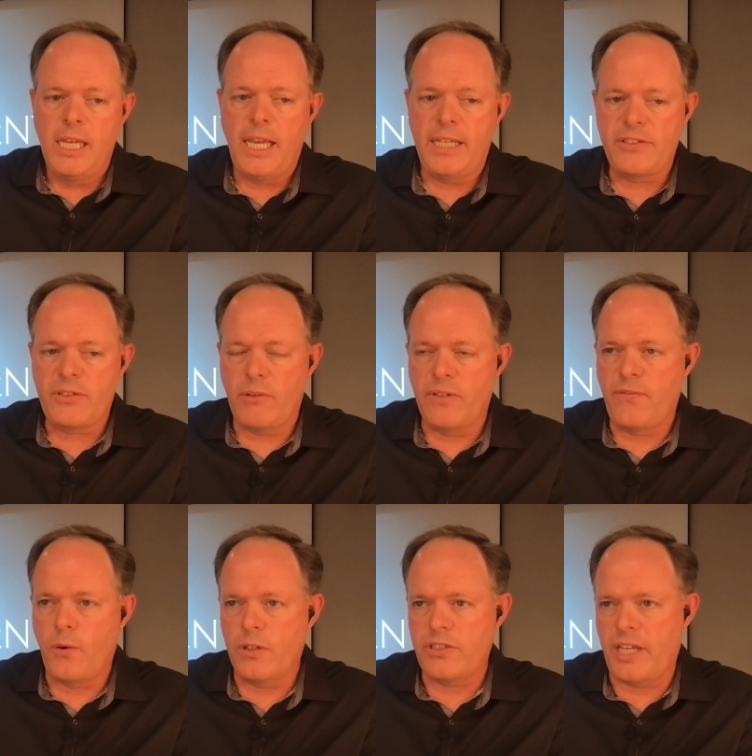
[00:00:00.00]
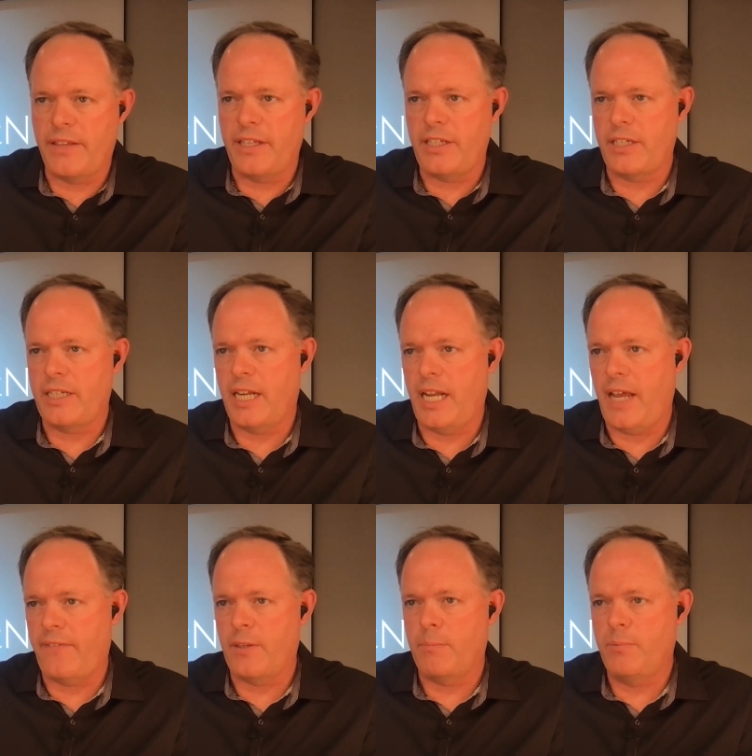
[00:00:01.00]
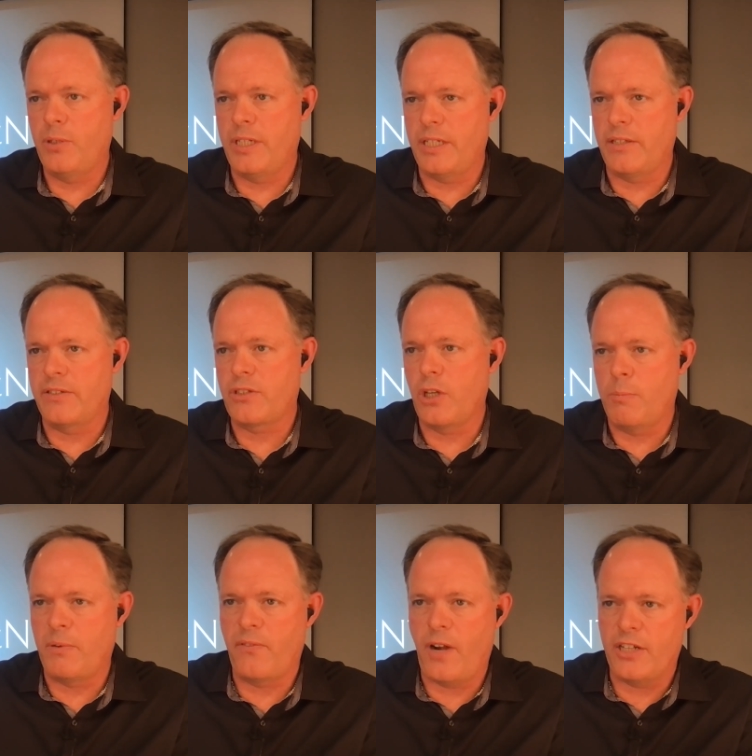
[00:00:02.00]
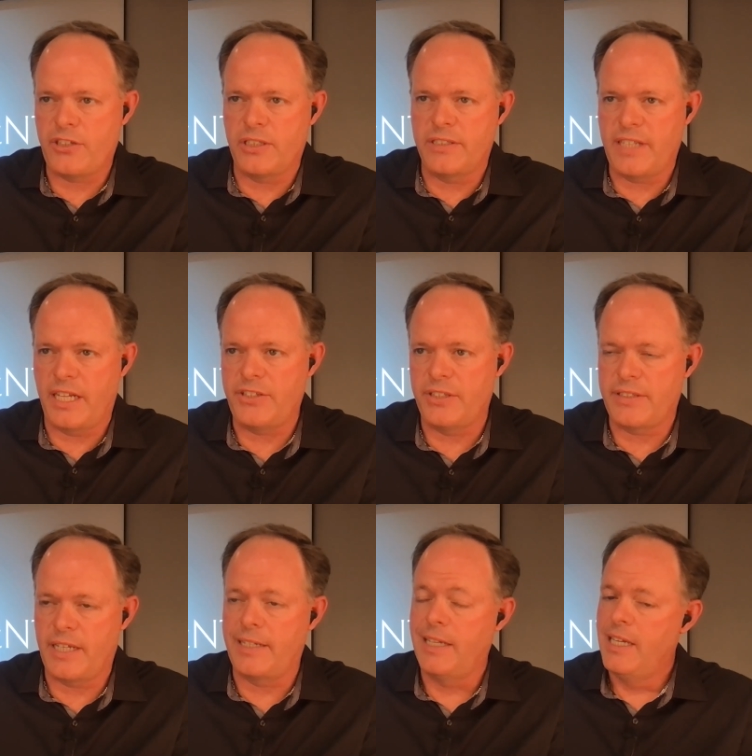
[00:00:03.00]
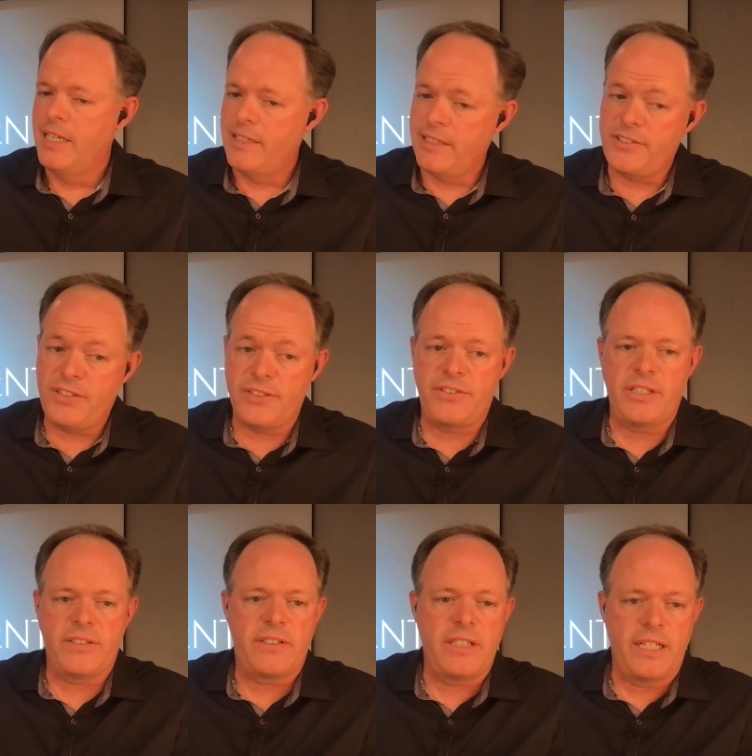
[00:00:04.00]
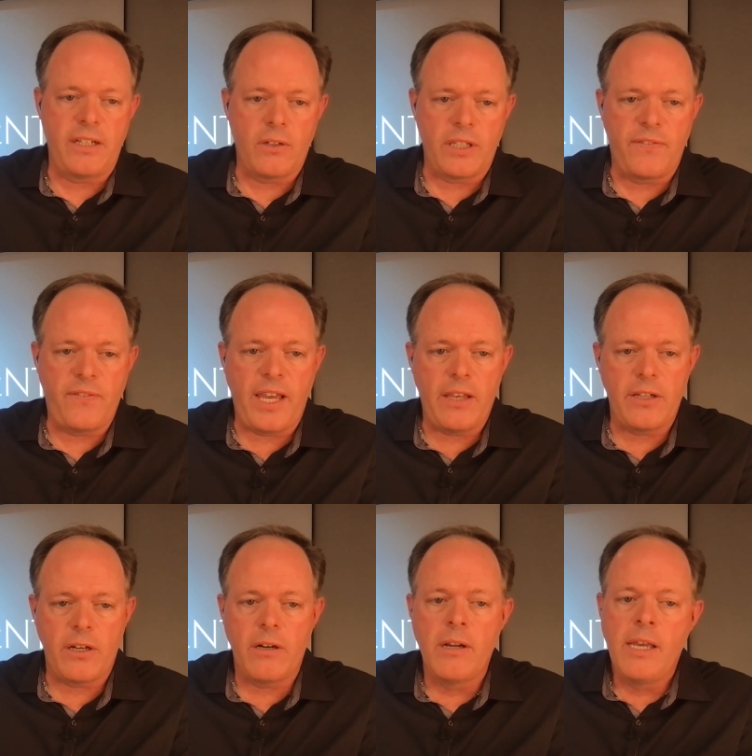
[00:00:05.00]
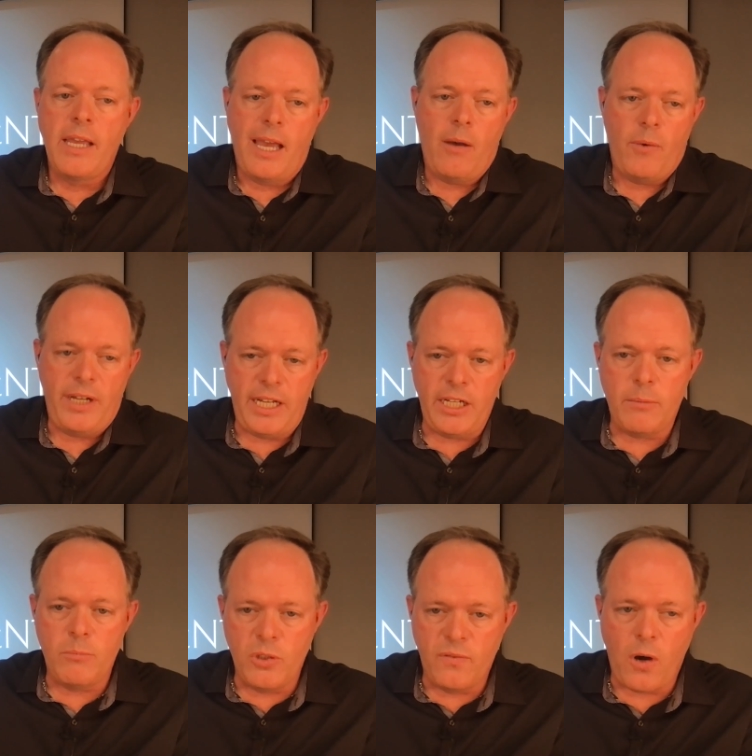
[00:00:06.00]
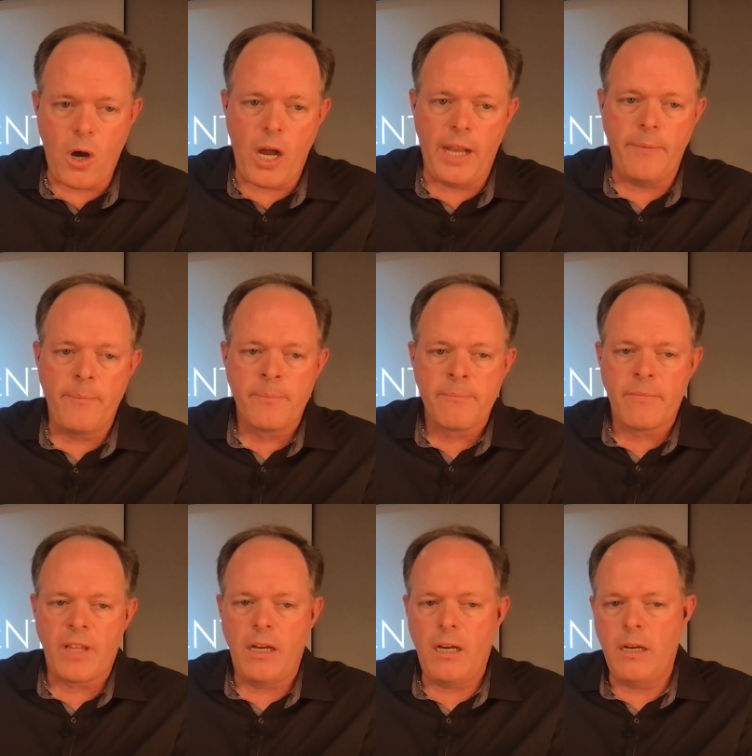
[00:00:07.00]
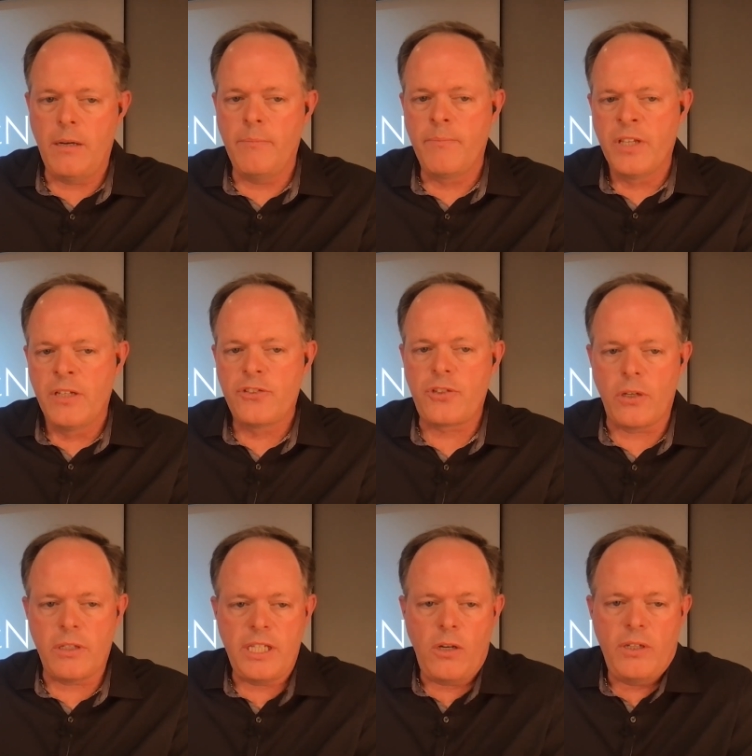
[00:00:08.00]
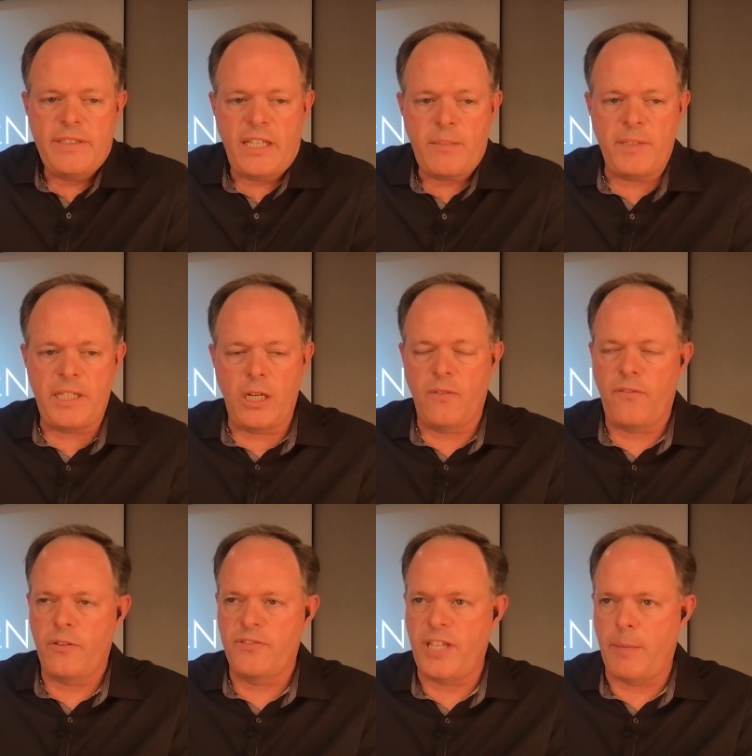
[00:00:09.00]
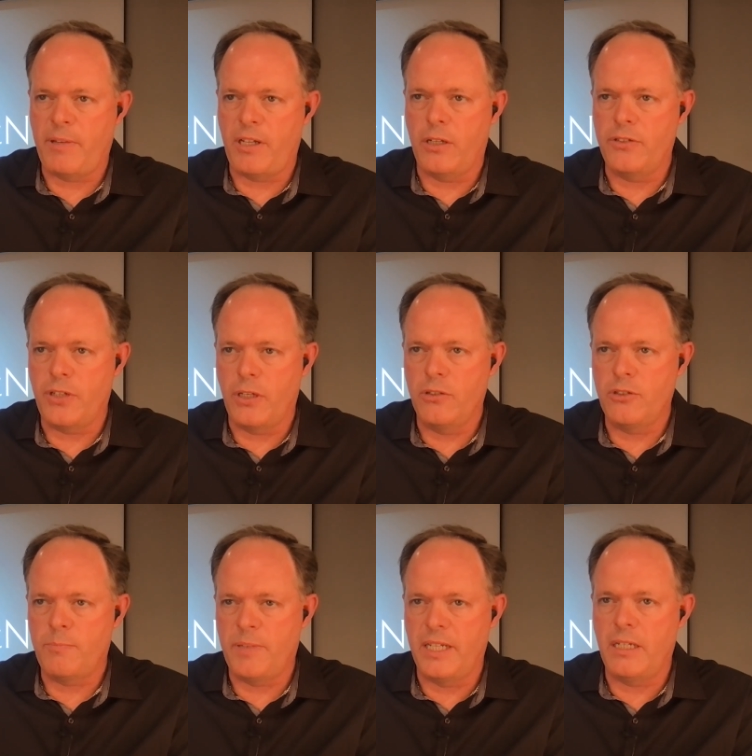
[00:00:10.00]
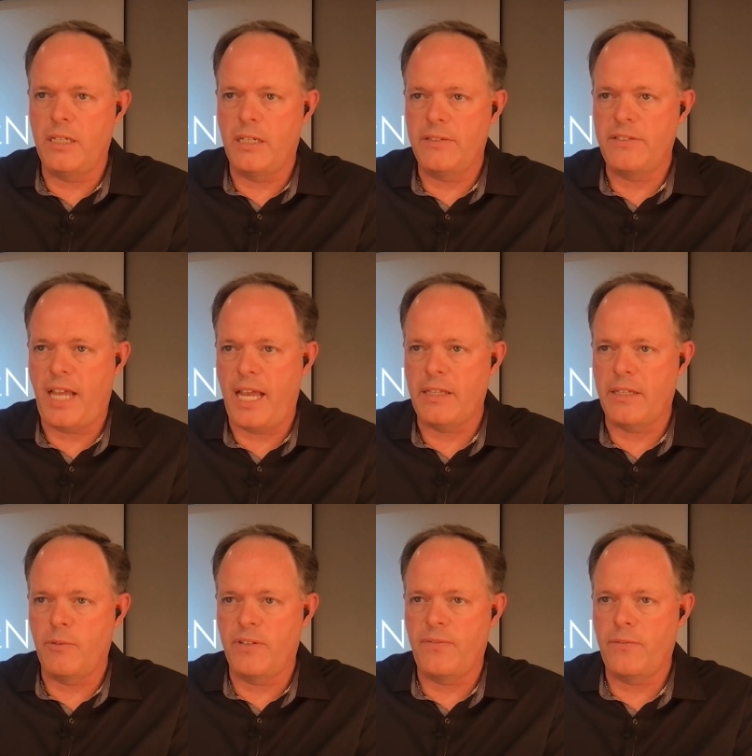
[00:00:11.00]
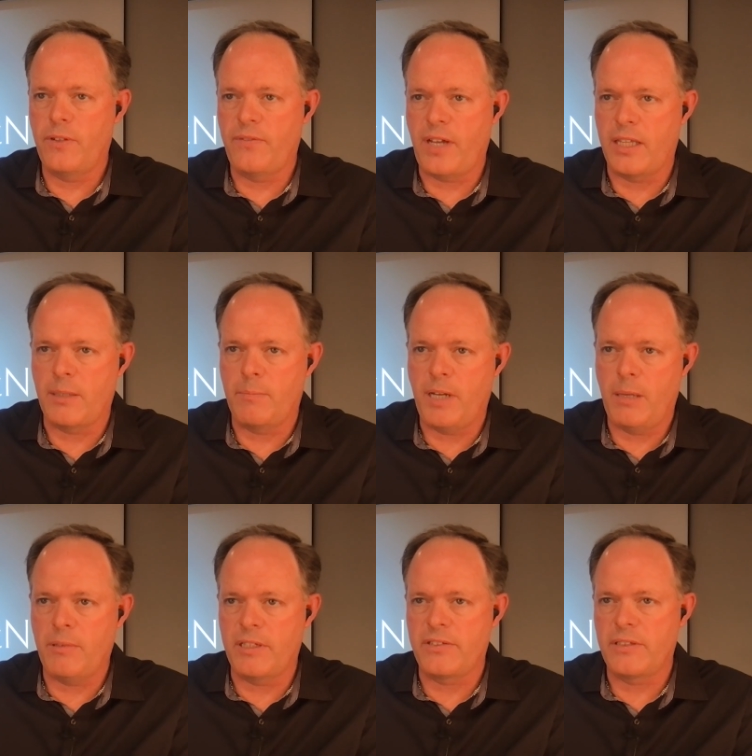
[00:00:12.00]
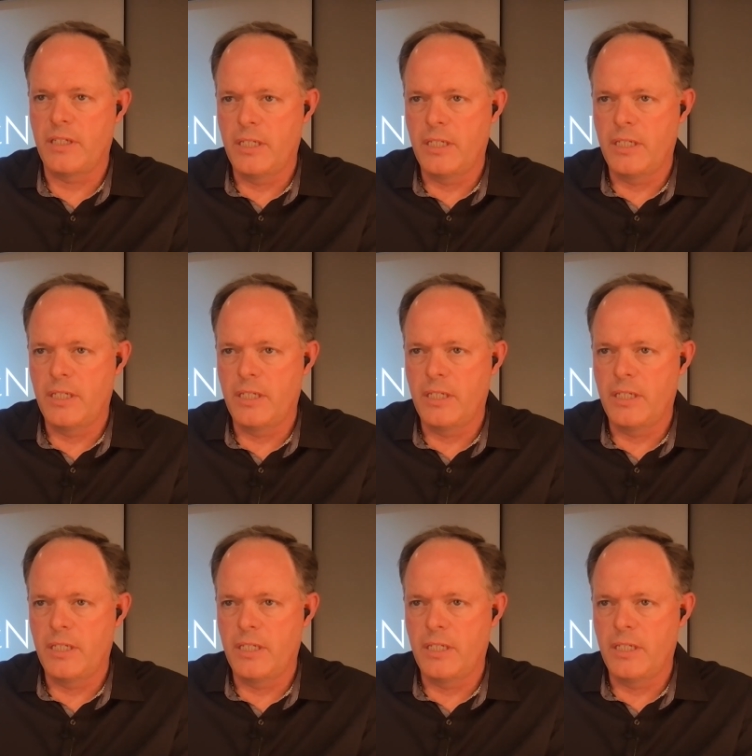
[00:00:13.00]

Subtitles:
And so unfortunately, I think you kind of have to put in the scope of rationalization. It's like, this is just an early failure and we need to move on. Certainly you always have to be careful of stepping on toes, but sadly we've got the publics